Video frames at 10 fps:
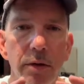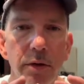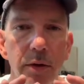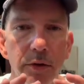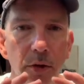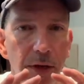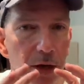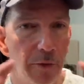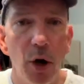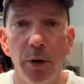so again,
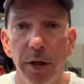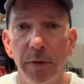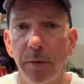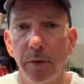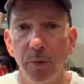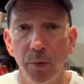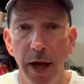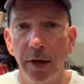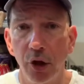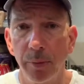you've already
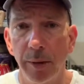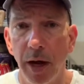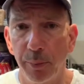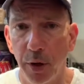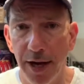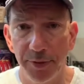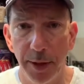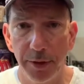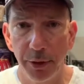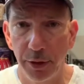read a little bit about
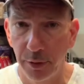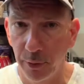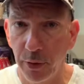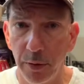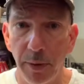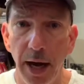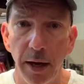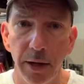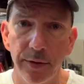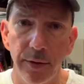prospect theory. You've heard about
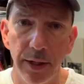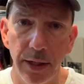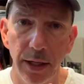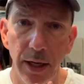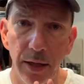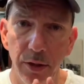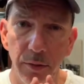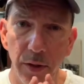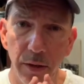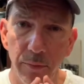it.
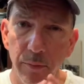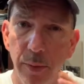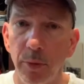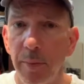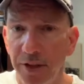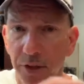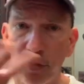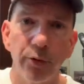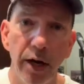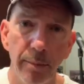Remember,
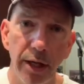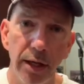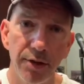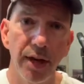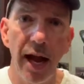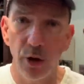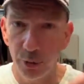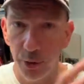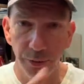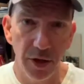message framing is an
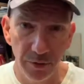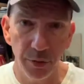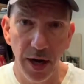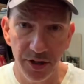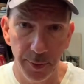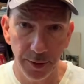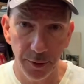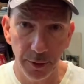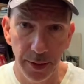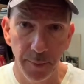outgrowth of prospect
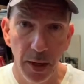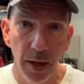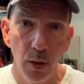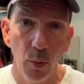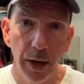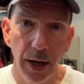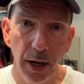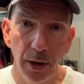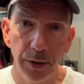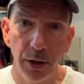theory,
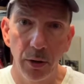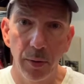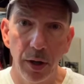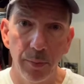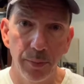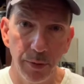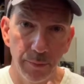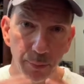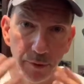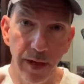where
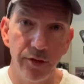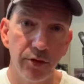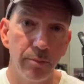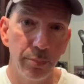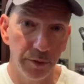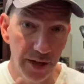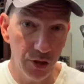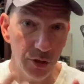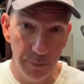prevention